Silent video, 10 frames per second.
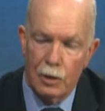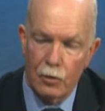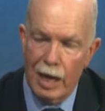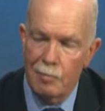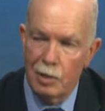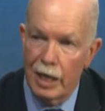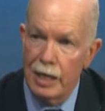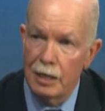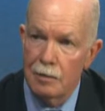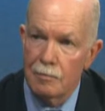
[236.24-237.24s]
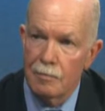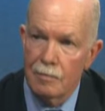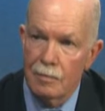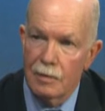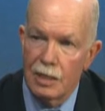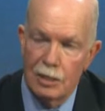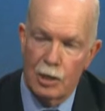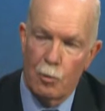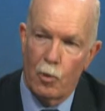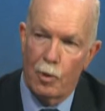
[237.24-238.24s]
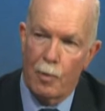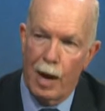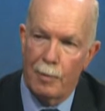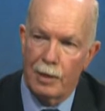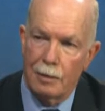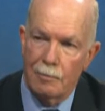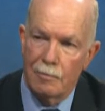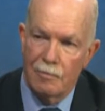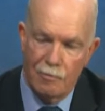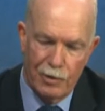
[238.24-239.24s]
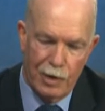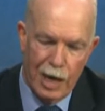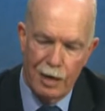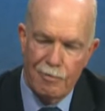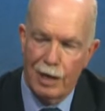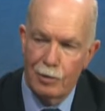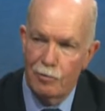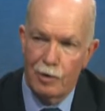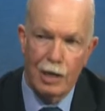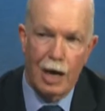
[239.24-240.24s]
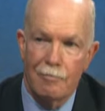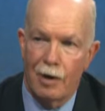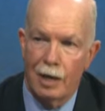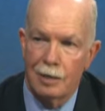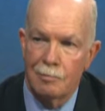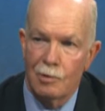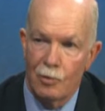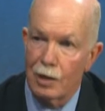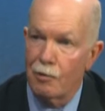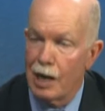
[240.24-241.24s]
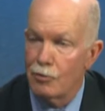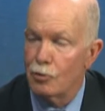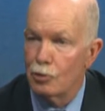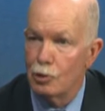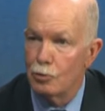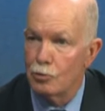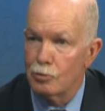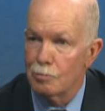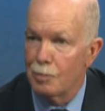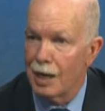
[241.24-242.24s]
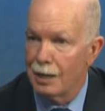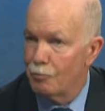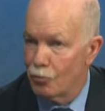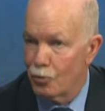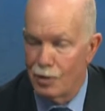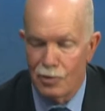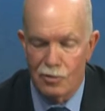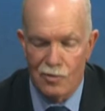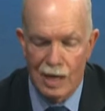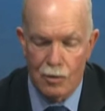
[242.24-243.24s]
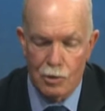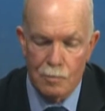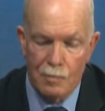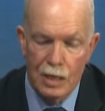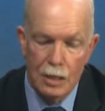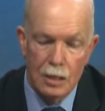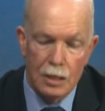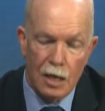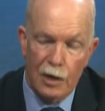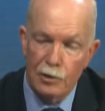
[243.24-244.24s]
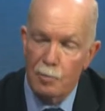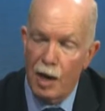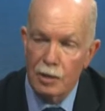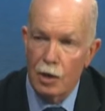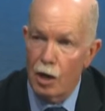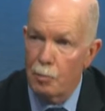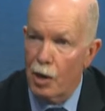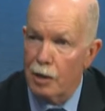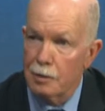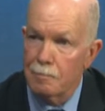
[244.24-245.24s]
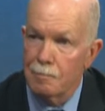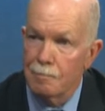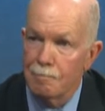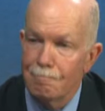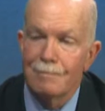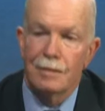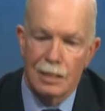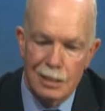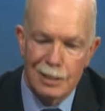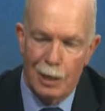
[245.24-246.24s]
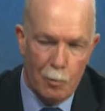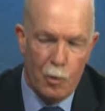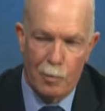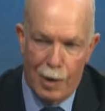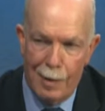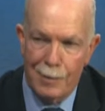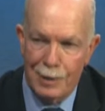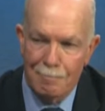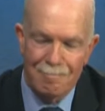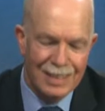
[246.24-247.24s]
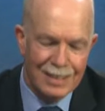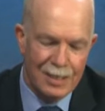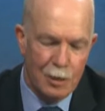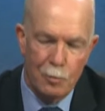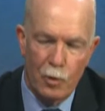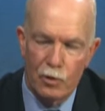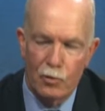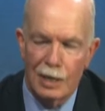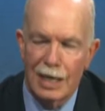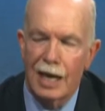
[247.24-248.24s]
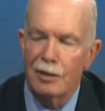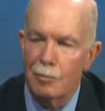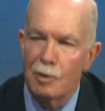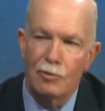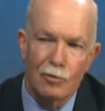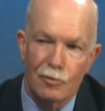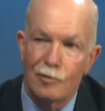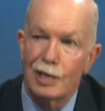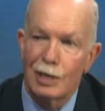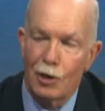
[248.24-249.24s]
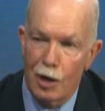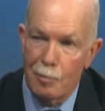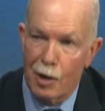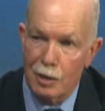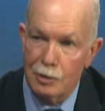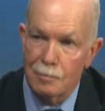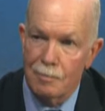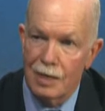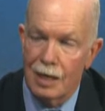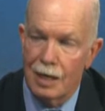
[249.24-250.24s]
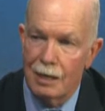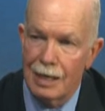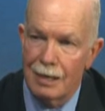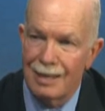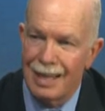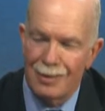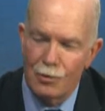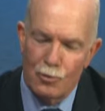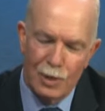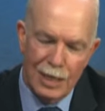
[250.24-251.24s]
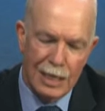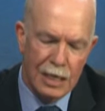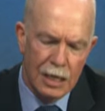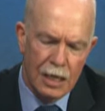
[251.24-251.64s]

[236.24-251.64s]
Little Campbell Lake is airport property. Very high value, very volume, recreational use by the residents of Anchorage. Connors Bog Dog Park is airport property. The airport is really not in the business of running dog parks, mm. uh, and, and there's really